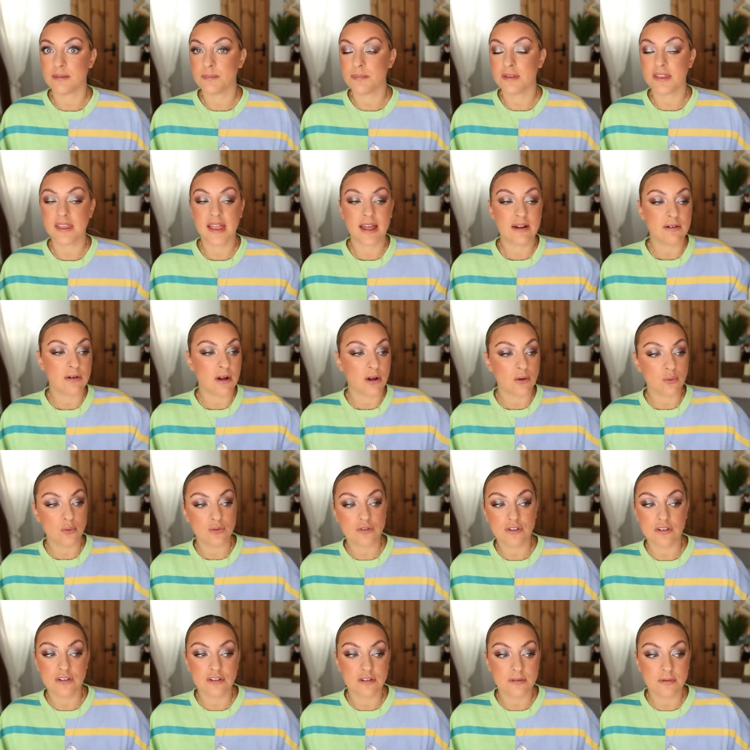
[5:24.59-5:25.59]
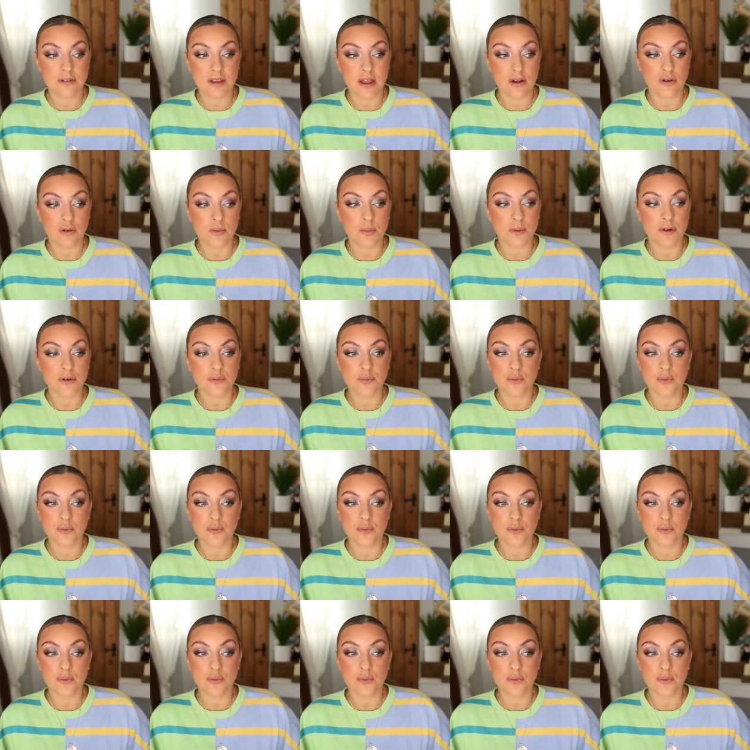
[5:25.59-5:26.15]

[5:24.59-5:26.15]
but there are also some terrible